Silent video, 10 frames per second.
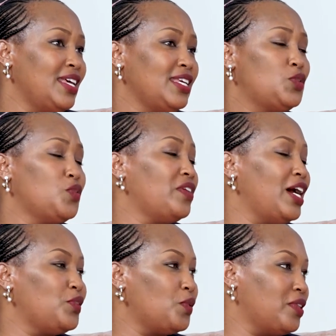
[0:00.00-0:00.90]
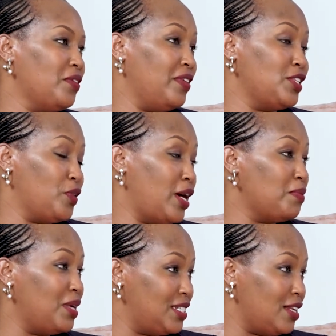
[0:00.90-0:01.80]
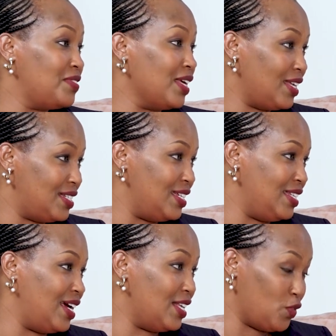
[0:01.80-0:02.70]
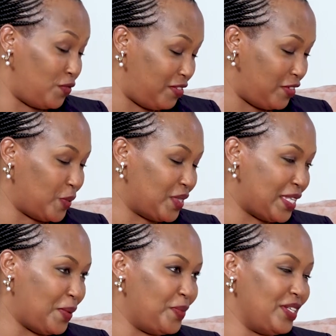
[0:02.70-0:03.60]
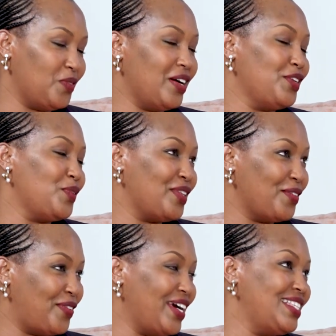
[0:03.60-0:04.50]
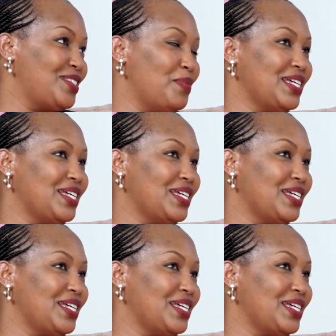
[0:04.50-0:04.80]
Yet we've had all the fights. You can imagine after 13 years of living with somebody, we've had all the fights.